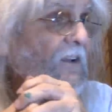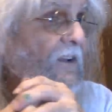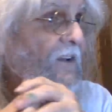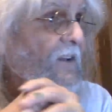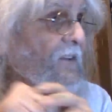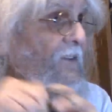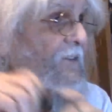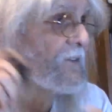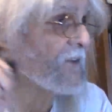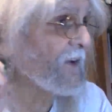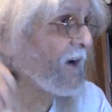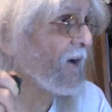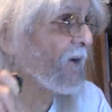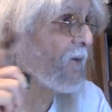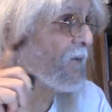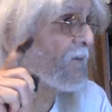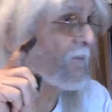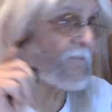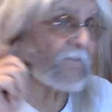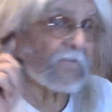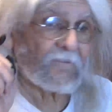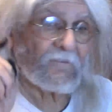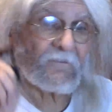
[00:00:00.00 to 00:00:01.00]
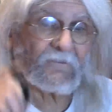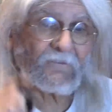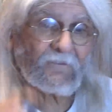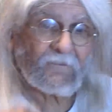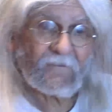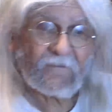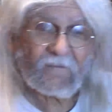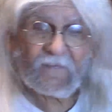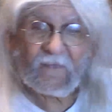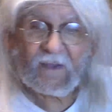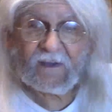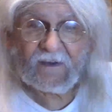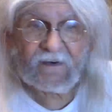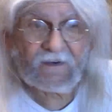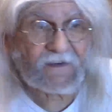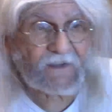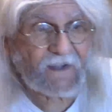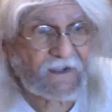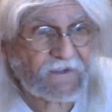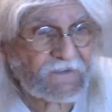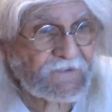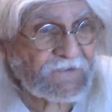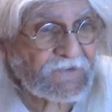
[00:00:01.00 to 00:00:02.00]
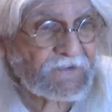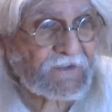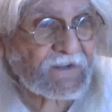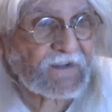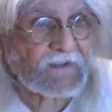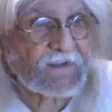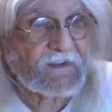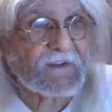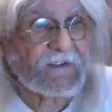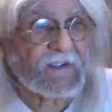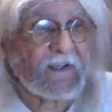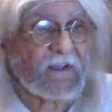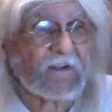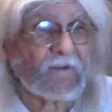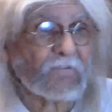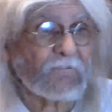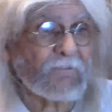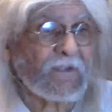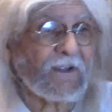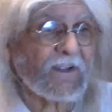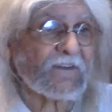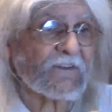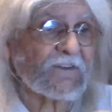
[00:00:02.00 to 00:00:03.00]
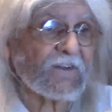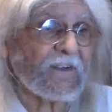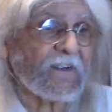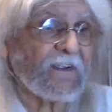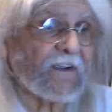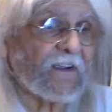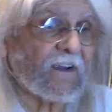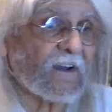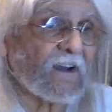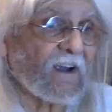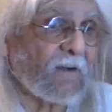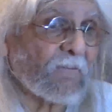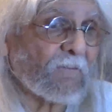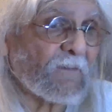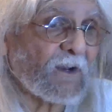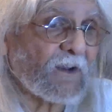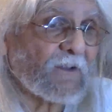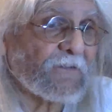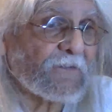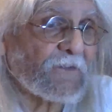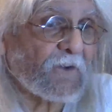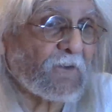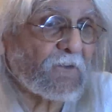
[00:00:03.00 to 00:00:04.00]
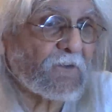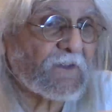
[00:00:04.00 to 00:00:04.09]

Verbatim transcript: So, let's get busy here. I'm going to throw